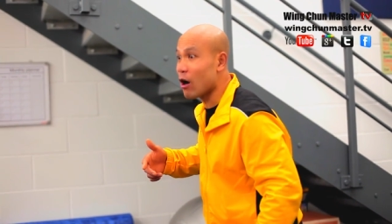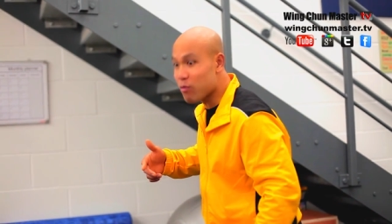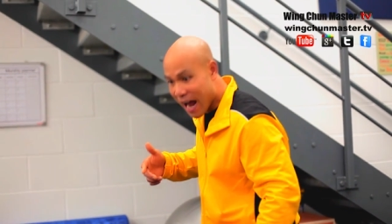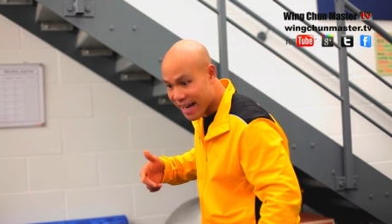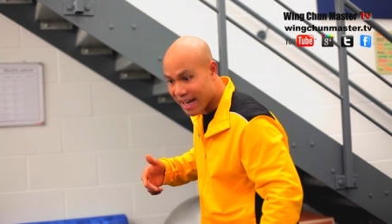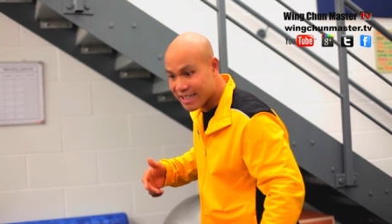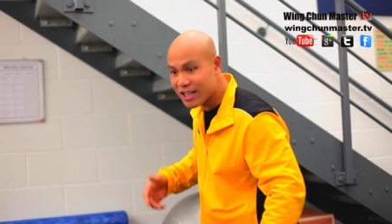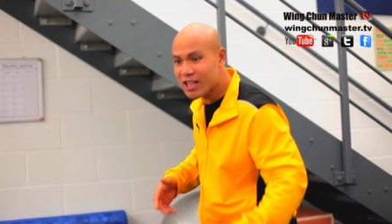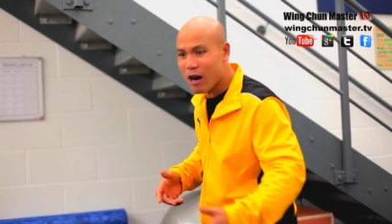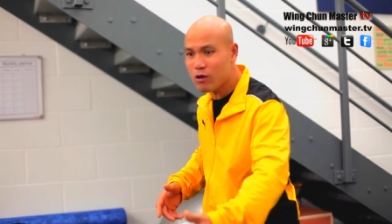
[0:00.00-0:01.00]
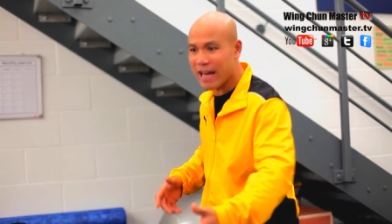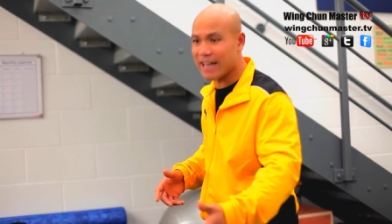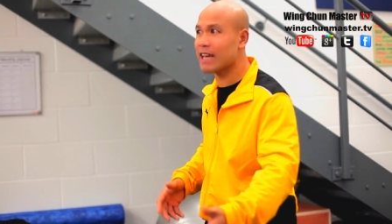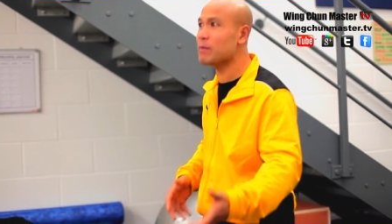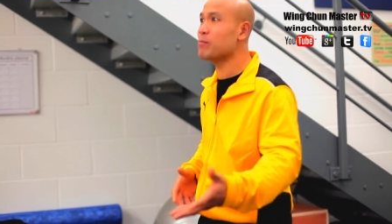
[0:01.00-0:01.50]
cocaine, and then you go there
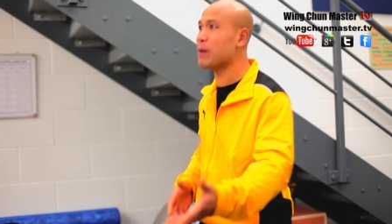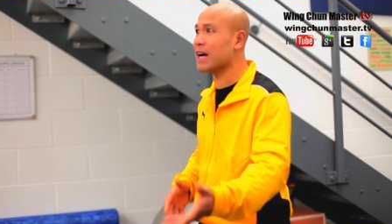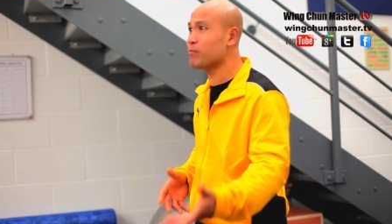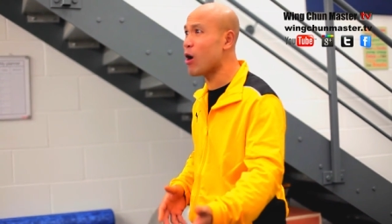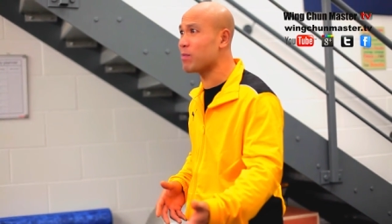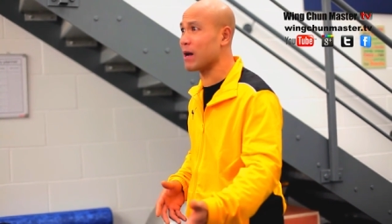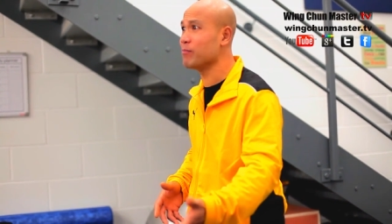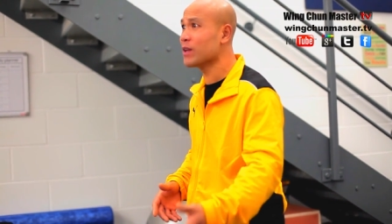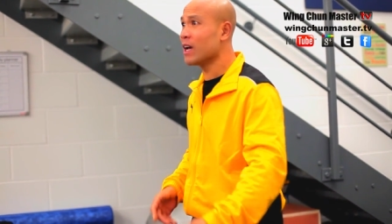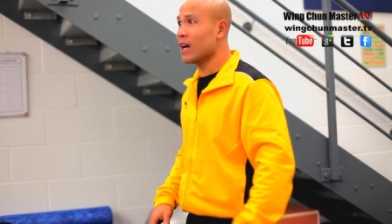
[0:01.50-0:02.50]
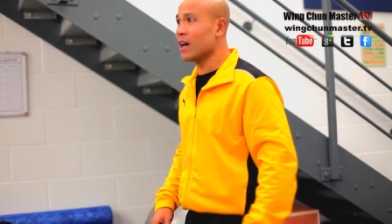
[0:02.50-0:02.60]
and give him fucking problem,